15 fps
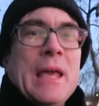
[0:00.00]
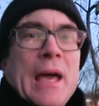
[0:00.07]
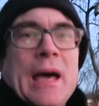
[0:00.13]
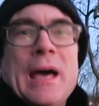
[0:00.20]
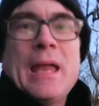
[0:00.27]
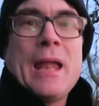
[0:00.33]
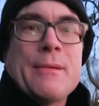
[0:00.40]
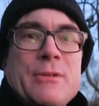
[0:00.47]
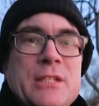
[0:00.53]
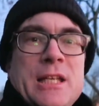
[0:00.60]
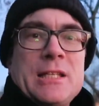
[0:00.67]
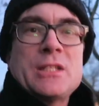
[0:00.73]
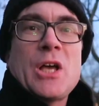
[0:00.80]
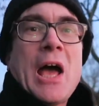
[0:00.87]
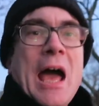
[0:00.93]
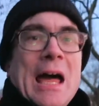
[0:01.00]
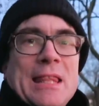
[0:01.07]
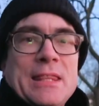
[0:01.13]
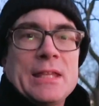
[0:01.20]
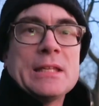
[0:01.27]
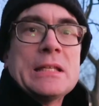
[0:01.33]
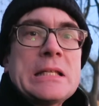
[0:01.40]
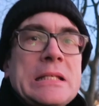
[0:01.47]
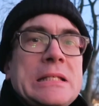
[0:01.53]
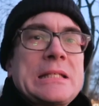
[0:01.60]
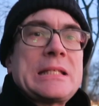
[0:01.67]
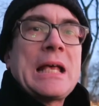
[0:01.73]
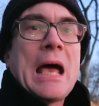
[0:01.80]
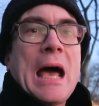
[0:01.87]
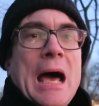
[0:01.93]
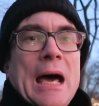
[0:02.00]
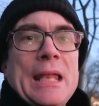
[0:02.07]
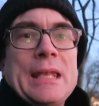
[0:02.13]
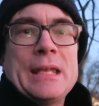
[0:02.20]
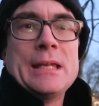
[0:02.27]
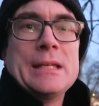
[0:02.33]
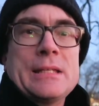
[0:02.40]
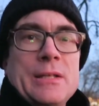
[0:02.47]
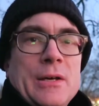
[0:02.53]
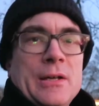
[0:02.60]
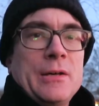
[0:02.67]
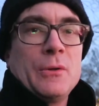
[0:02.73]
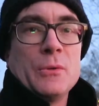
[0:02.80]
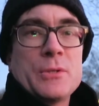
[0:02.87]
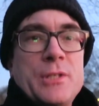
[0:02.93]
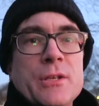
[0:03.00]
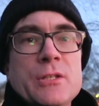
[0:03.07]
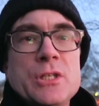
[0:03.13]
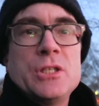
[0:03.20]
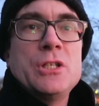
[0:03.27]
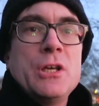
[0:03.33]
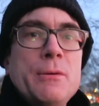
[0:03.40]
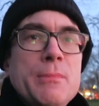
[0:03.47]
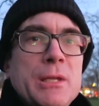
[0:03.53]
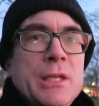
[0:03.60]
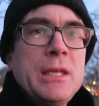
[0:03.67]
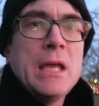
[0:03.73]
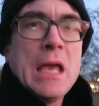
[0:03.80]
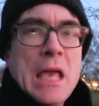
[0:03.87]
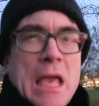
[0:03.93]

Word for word: Uh, I was sent to Athens and uh, also to Germany